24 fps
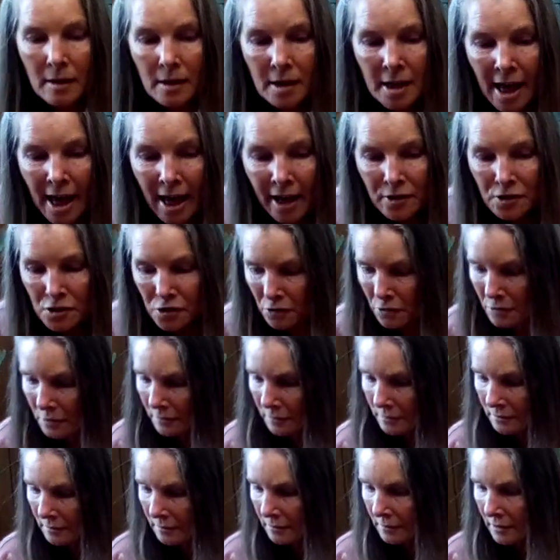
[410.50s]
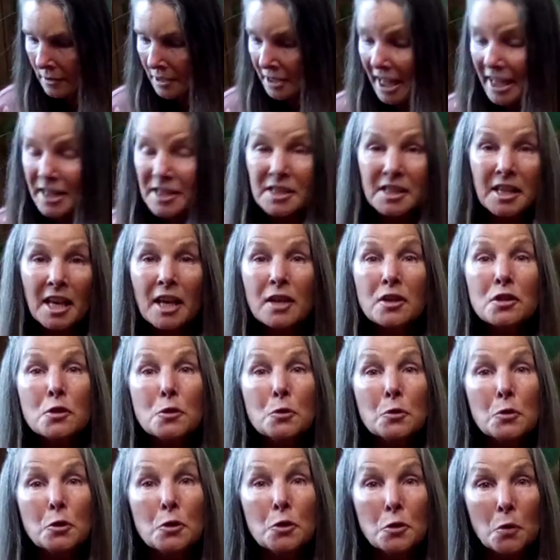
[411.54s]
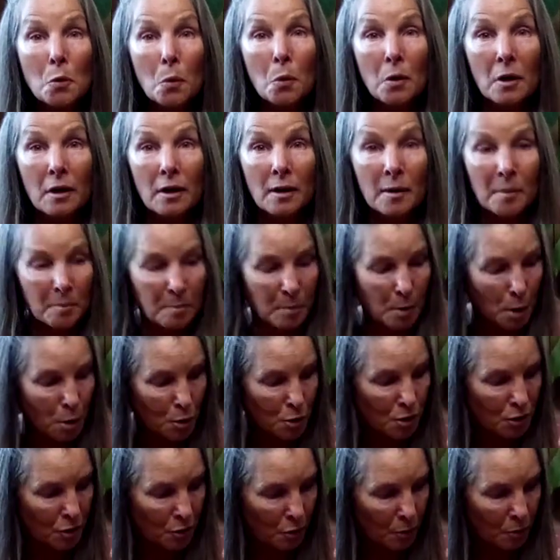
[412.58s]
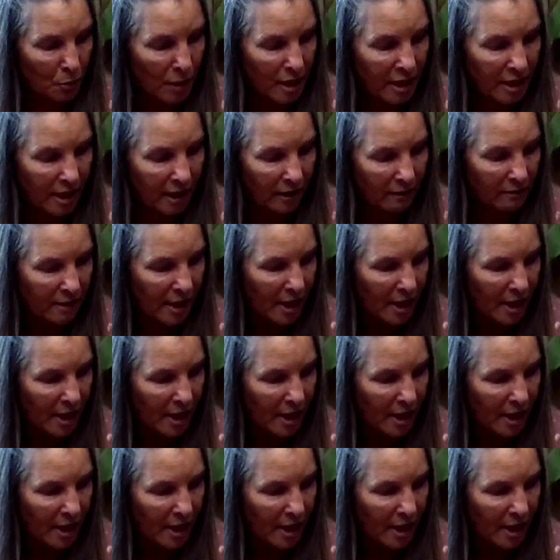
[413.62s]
Cancer, let's get to your personal reading.